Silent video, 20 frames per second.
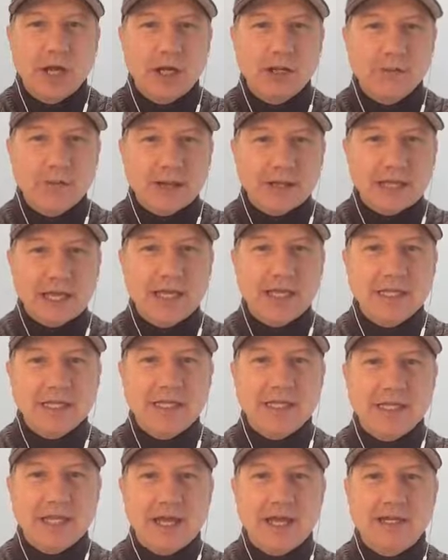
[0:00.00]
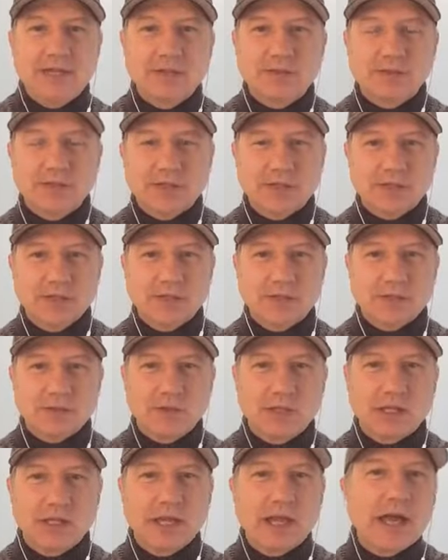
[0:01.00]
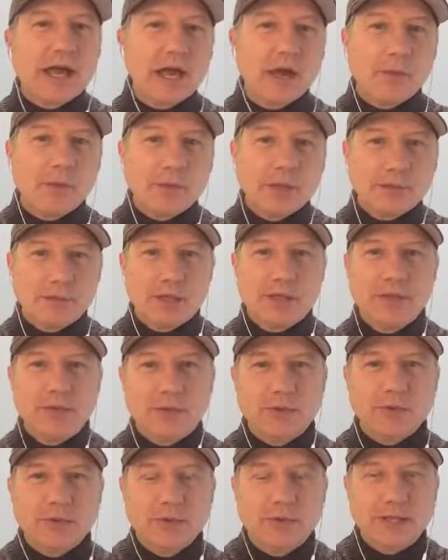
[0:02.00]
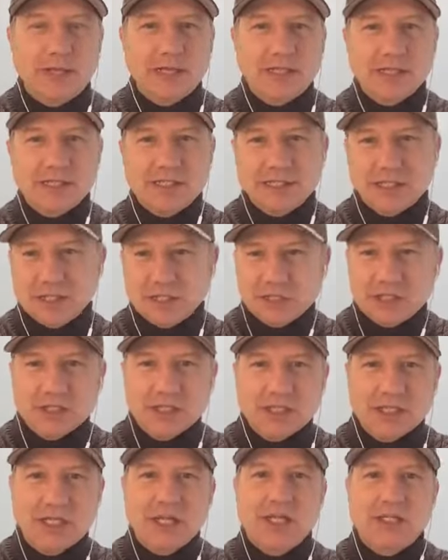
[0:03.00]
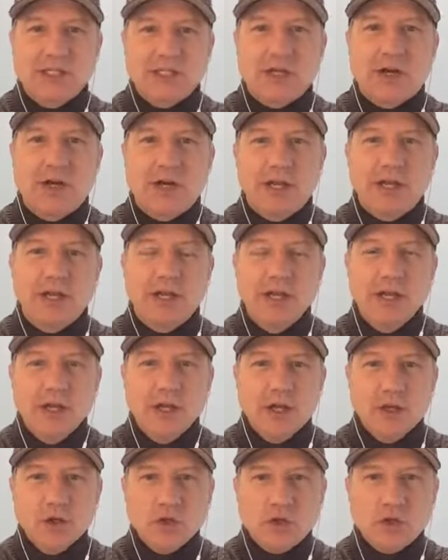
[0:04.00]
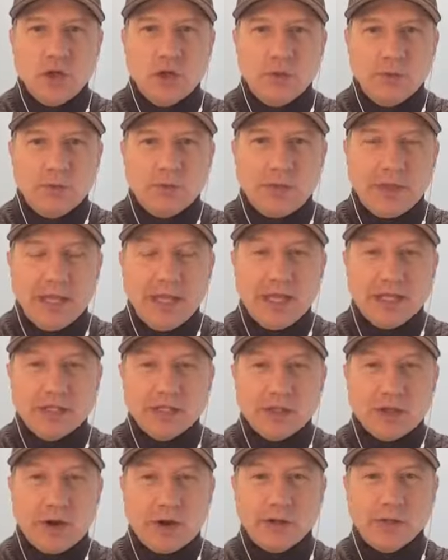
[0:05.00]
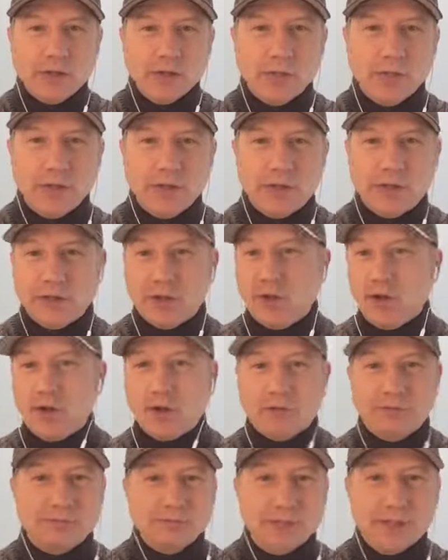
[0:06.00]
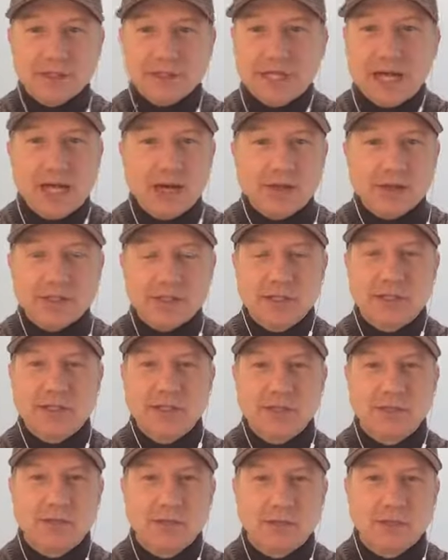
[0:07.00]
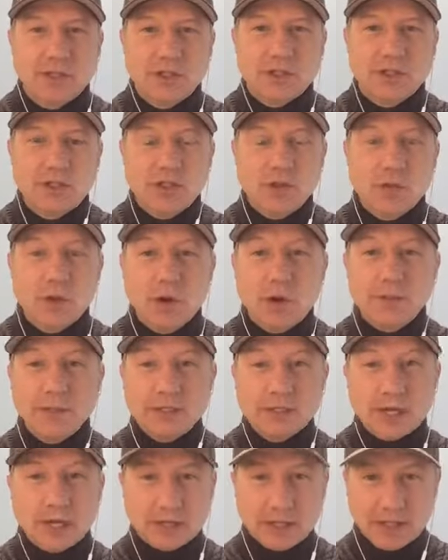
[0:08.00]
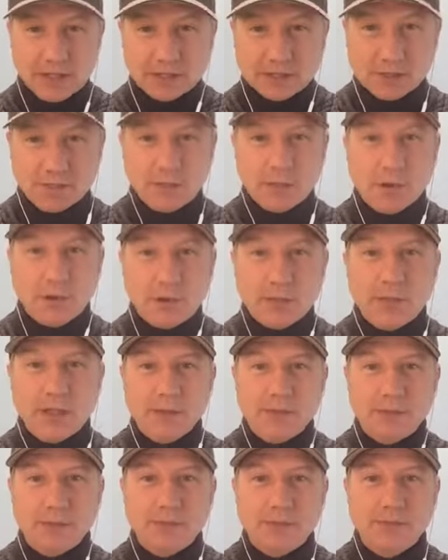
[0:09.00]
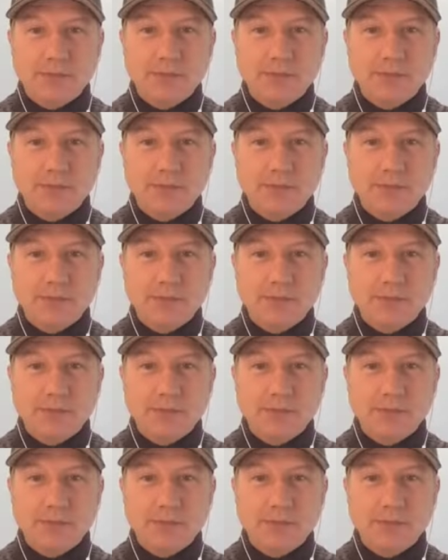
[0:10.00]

about getting to yes, which is really helping people to make a decision to get started. So it starts with our entire system, which is you want to be talking to more people